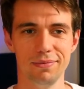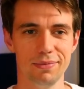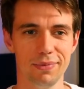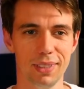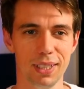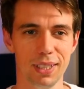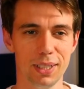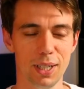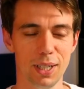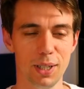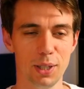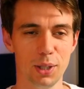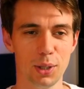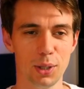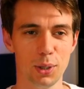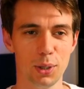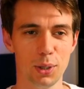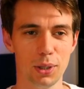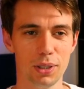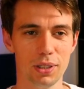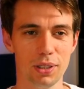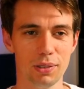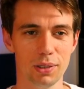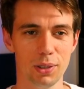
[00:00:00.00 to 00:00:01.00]
until you're
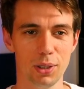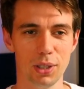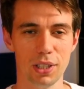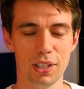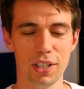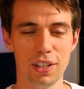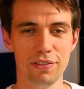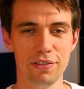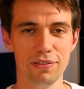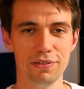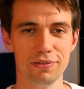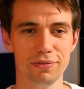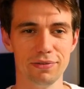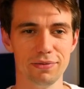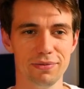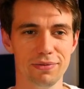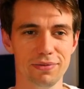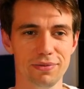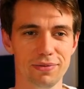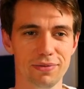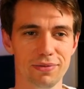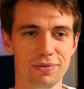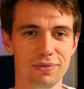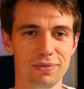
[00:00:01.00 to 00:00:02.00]
good enough
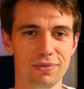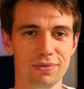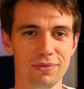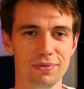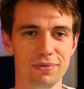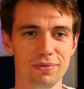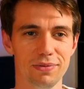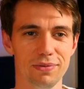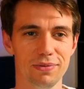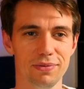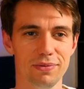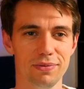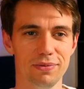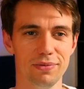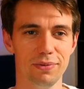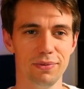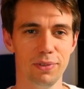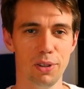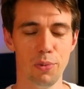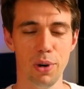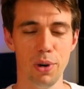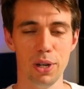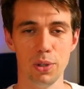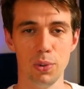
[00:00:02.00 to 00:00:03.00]

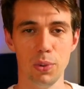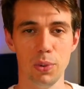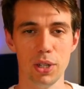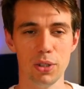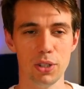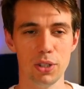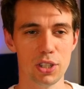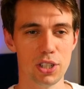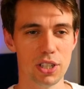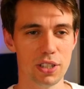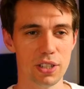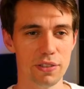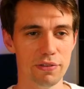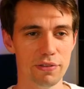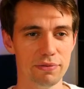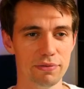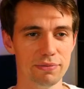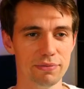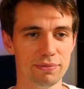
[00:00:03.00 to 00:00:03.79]
for what you want to achieve.